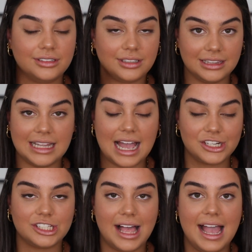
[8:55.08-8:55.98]

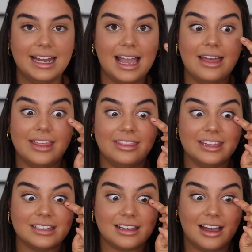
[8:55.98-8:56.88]
lash line, and then
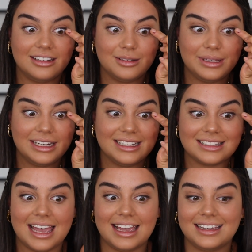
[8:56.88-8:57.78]
this underbit is
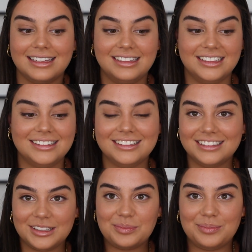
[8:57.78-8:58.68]
like
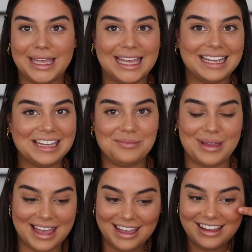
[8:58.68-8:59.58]
pink and
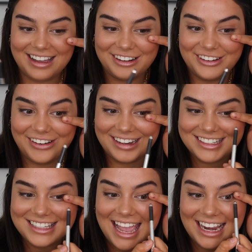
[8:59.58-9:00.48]
bare. I don't know, I
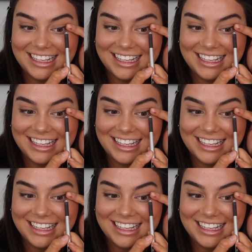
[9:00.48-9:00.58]
just hate